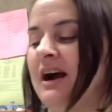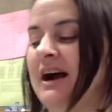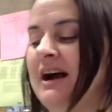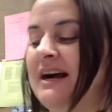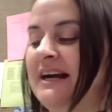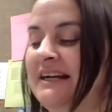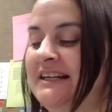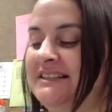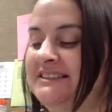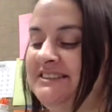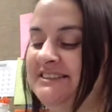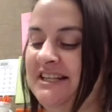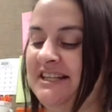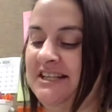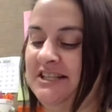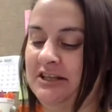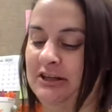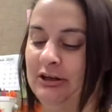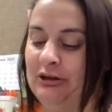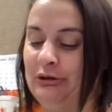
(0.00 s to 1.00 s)
I
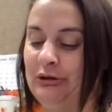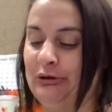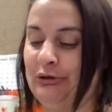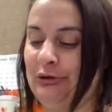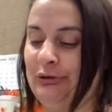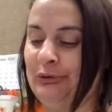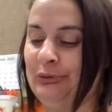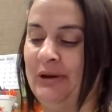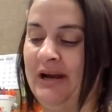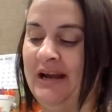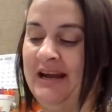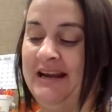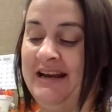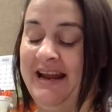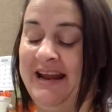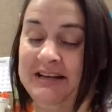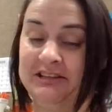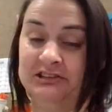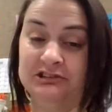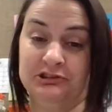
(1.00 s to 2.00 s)
sent you an
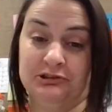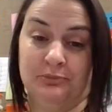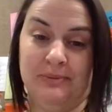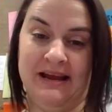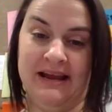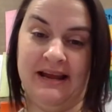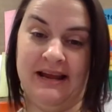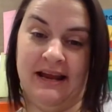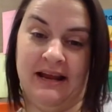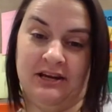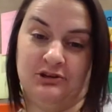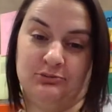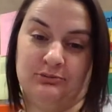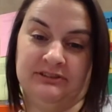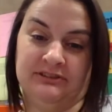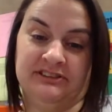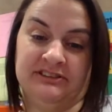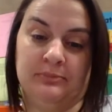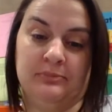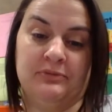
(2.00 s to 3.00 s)
extra page
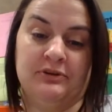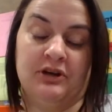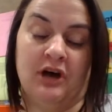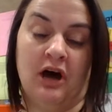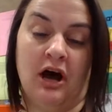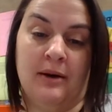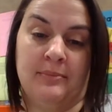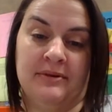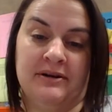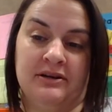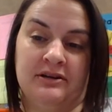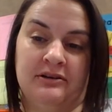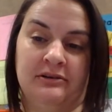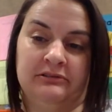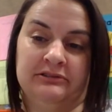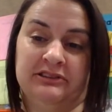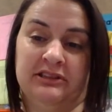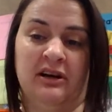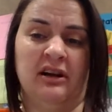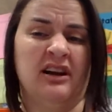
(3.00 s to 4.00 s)
with some
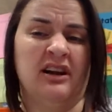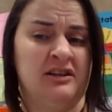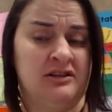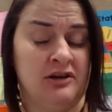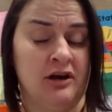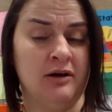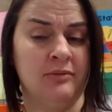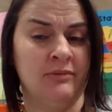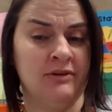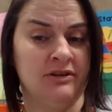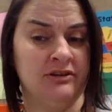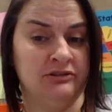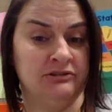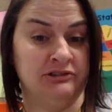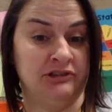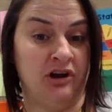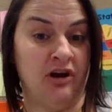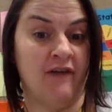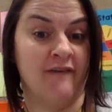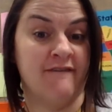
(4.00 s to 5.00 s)
dominoes on it.
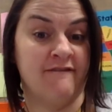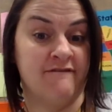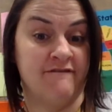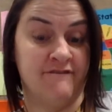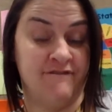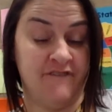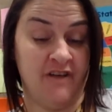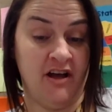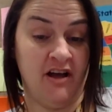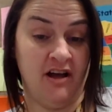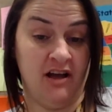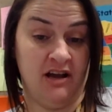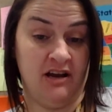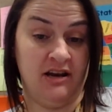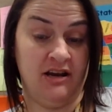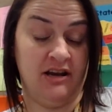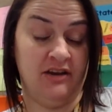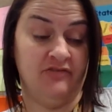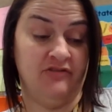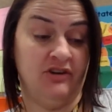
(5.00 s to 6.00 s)
Dominoes are fun.
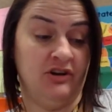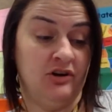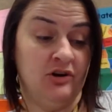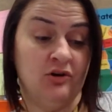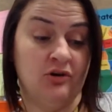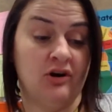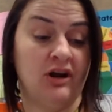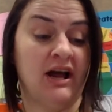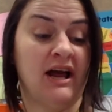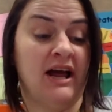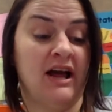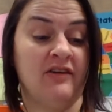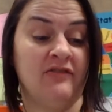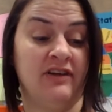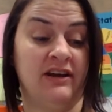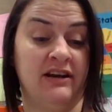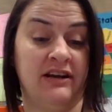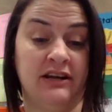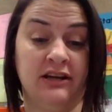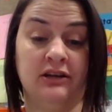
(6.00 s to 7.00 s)
If you don't have
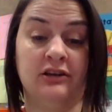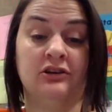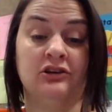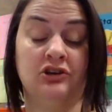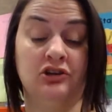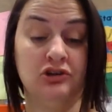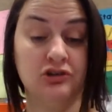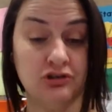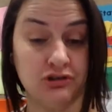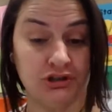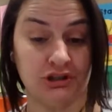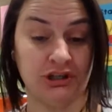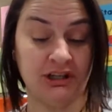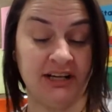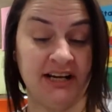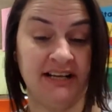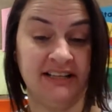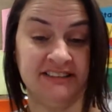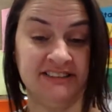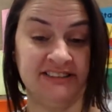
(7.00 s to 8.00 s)
any, you
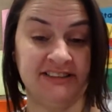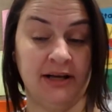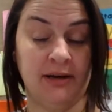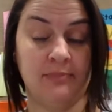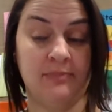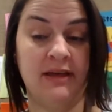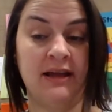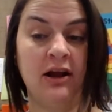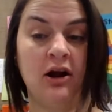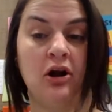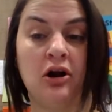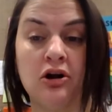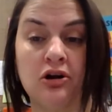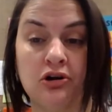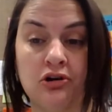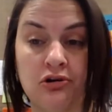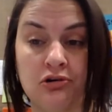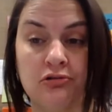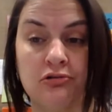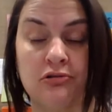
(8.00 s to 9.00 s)
should get some. They are
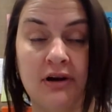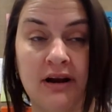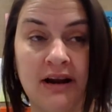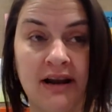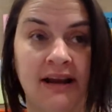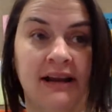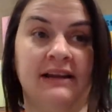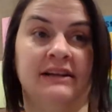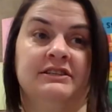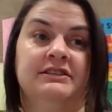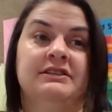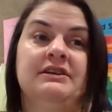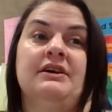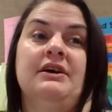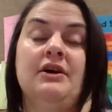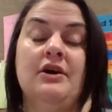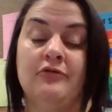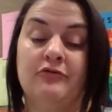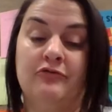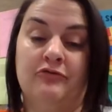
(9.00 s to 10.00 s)
great
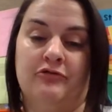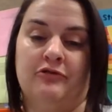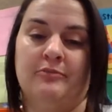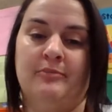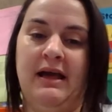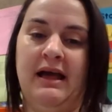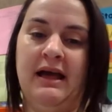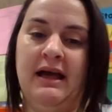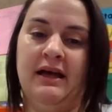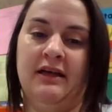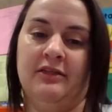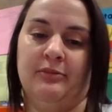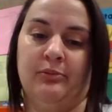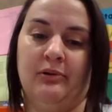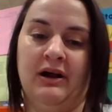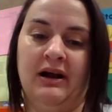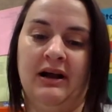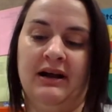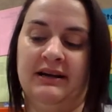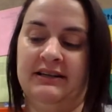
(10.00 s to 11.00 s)
for math
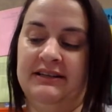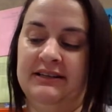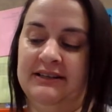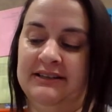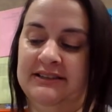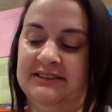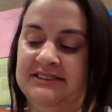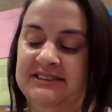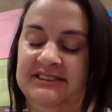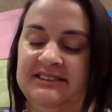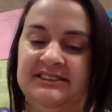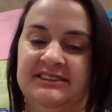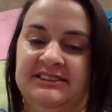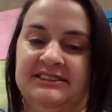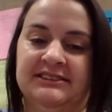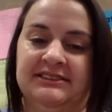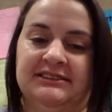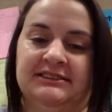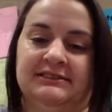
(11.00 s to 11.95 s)
practice.